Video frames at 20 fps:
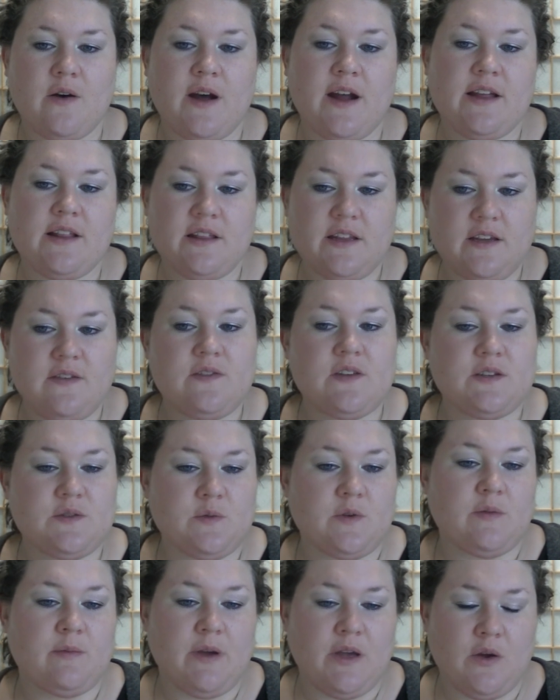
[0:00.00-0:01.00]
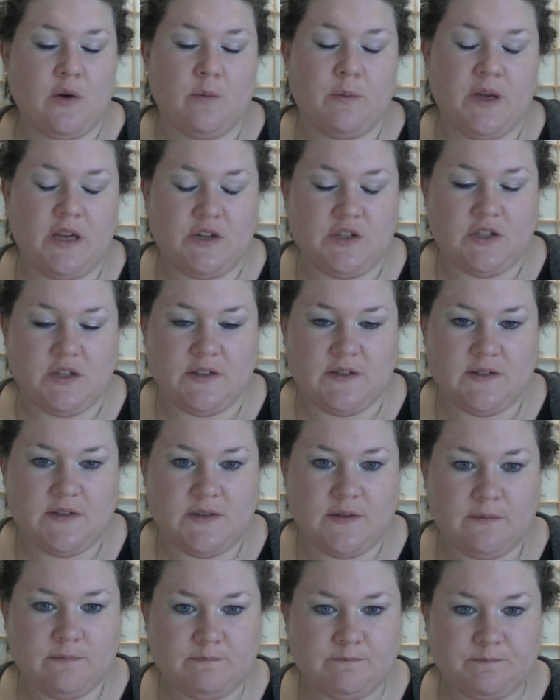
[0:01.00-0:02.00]
I leave this with my own patients.
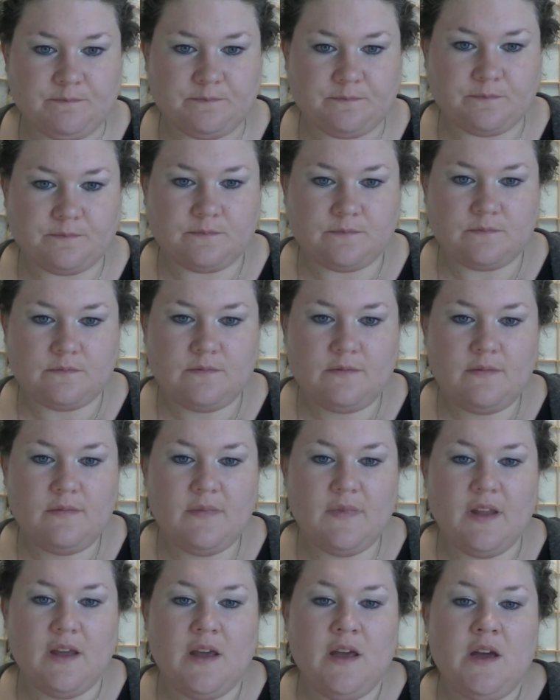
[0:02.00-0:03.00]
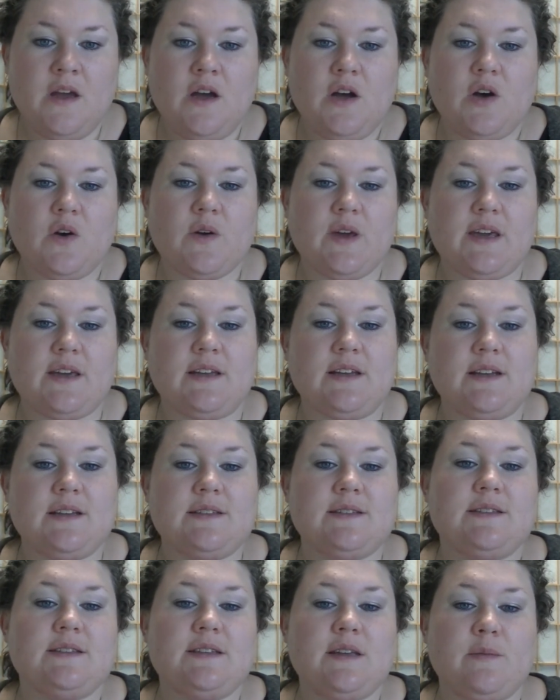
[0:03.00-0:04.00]
Okay, it
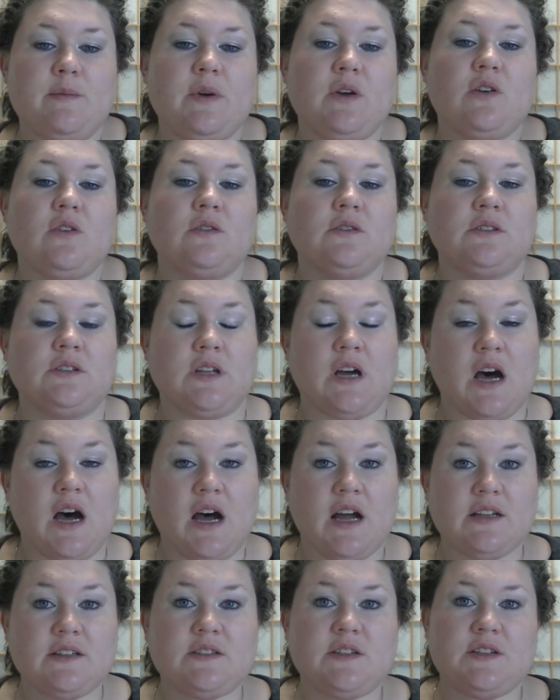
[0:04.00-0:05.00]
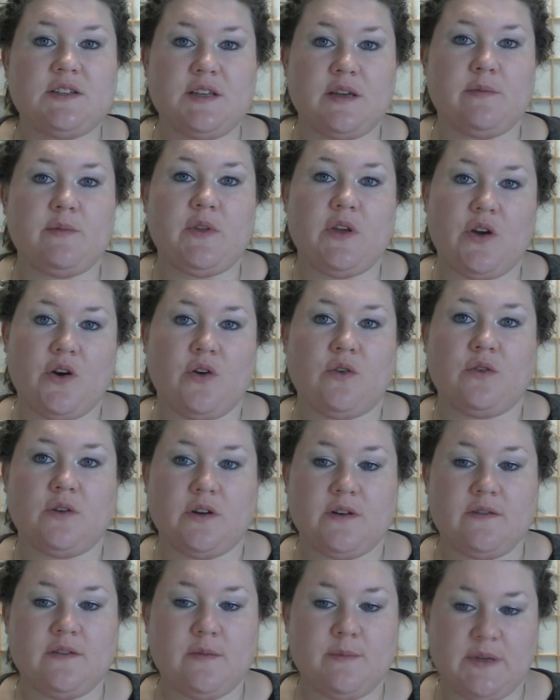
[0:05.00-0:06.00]
is typical not to tip the owner
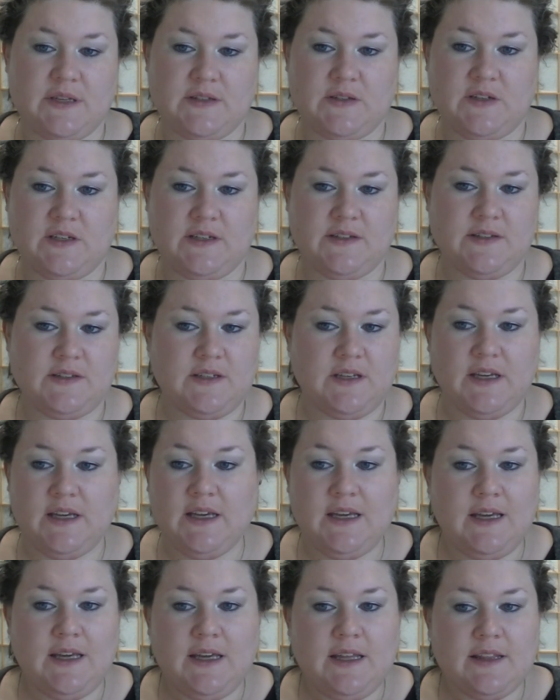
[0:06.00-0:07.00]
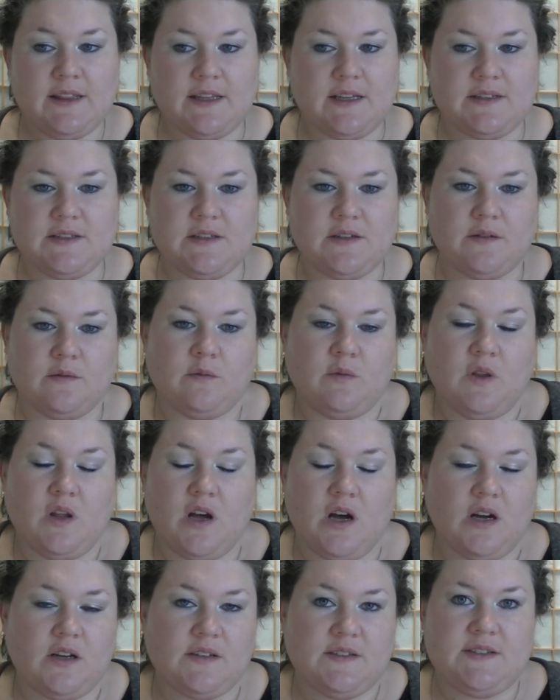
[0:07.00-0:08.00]
of the business. That's a
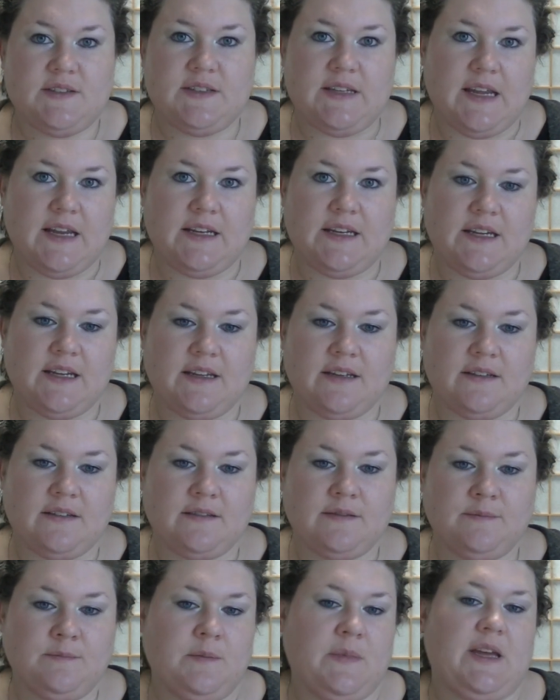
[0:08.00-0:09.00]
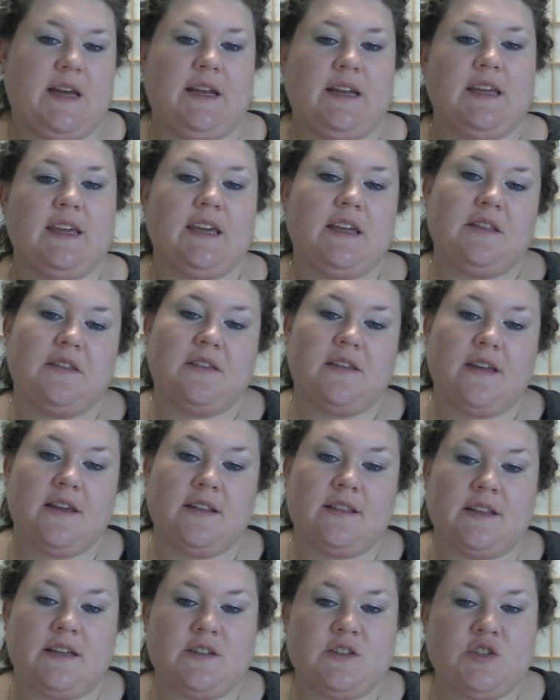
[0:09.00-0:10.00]
long-standing etiquette
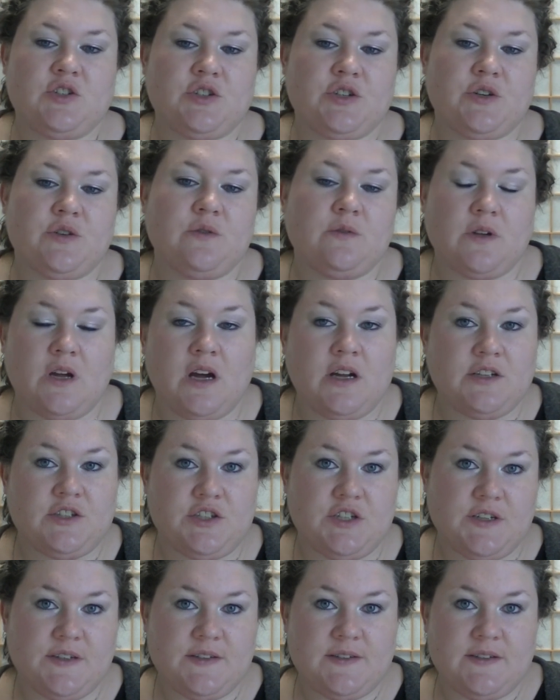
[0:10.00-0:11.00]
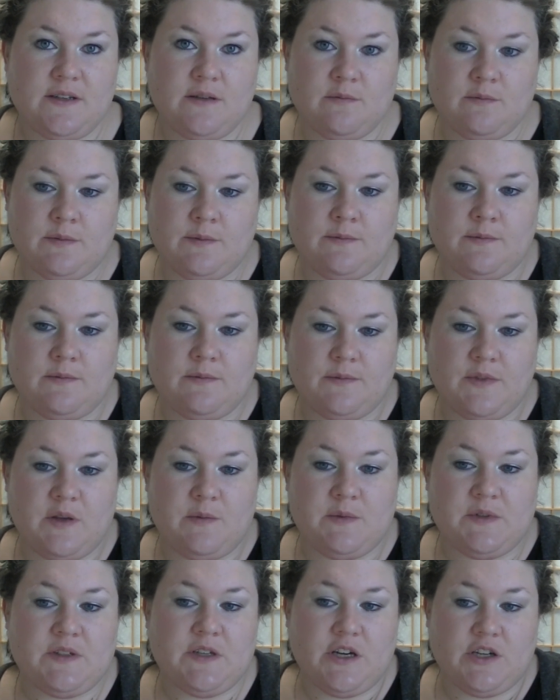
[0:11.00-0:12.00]
thing that's true not just in the
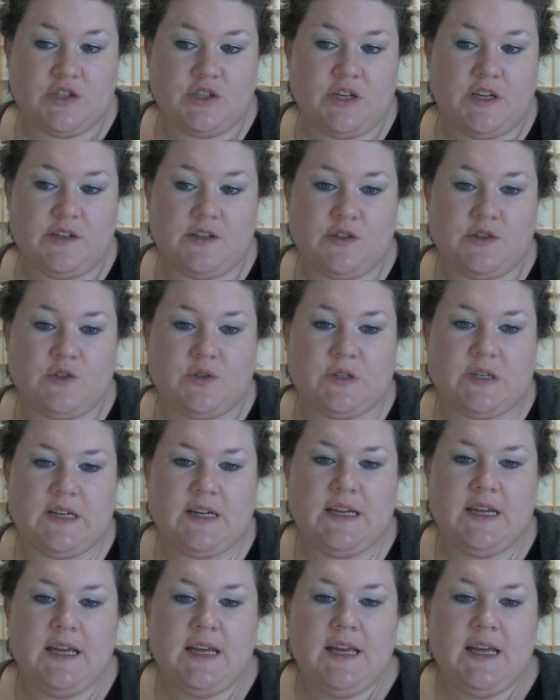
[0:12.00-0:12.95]
massage industry,